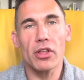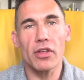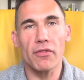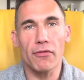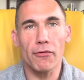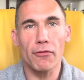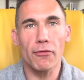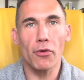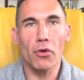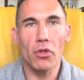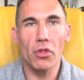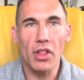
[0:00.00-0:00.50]
and
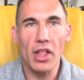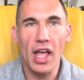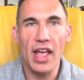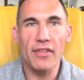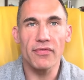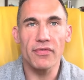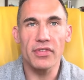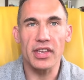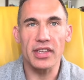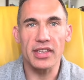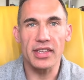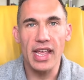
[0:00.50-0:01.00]
full
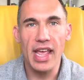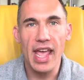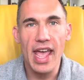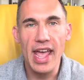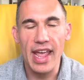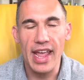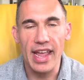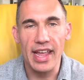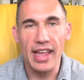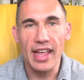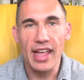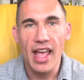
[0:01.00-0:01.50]
life
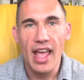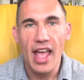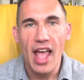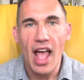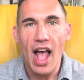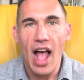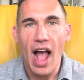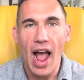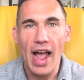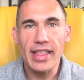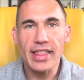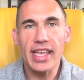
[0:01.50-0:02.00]
today,
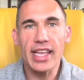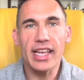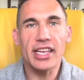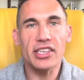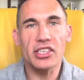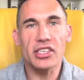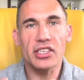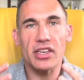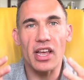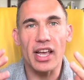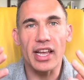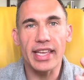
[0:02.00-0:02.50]
I think
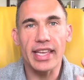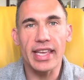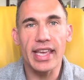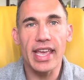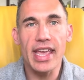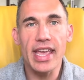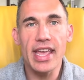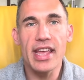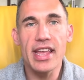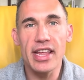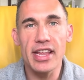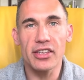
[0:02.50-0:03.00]
it's
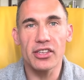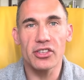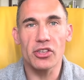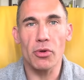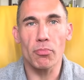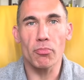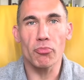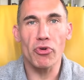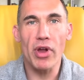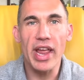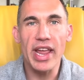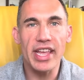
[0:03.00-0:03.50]
akin to
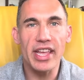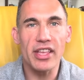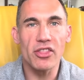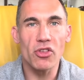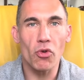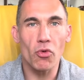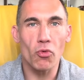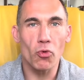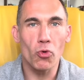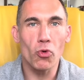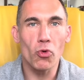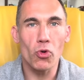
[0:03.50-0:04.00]
breaking
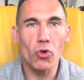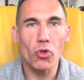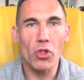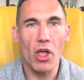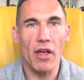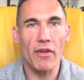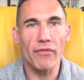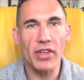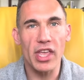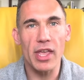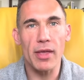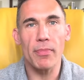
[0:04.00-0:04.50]
the rule
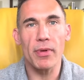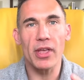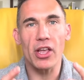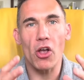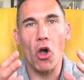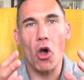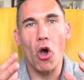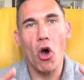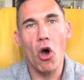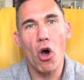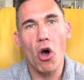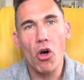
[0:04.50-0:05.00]
of keeping
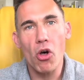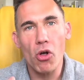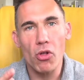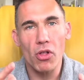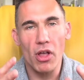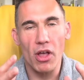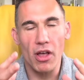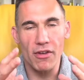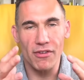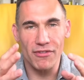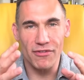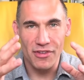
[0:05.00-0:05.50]
all
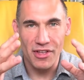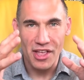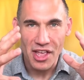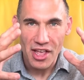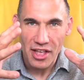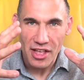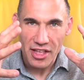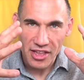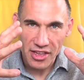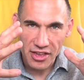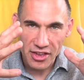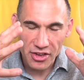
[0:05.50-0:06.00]
of
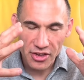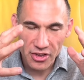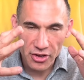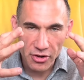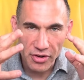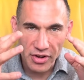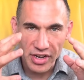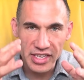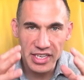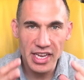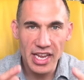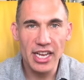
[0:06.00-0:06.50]

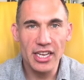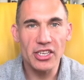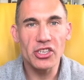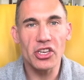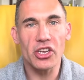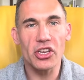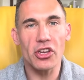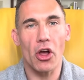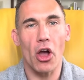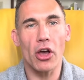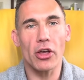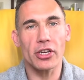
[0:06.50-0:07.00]
your
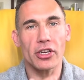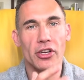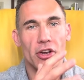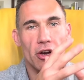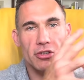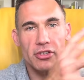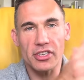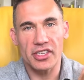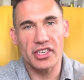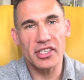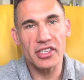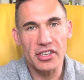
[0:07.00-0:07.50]
attention on a
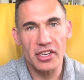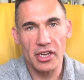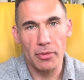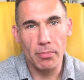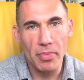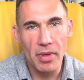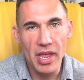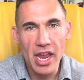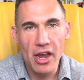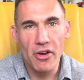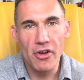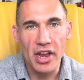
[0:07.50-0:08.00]
narcissistic
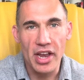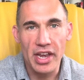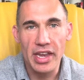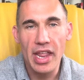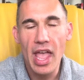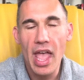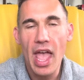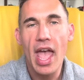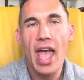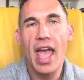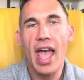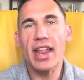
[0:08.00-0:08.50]
parent
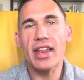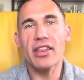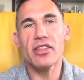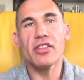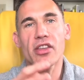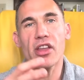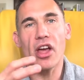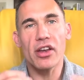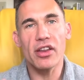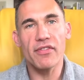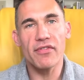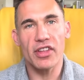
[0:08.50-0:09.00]
and
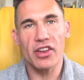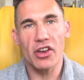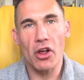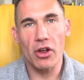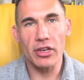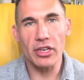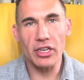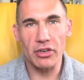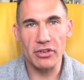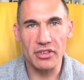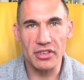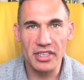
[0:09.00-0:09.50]
none of it
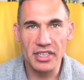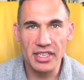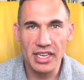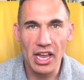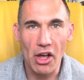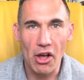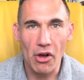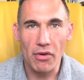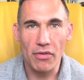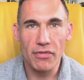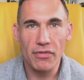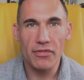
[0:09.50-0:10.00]
on
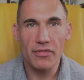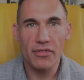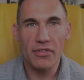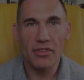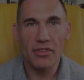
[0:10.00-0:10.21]
yourself.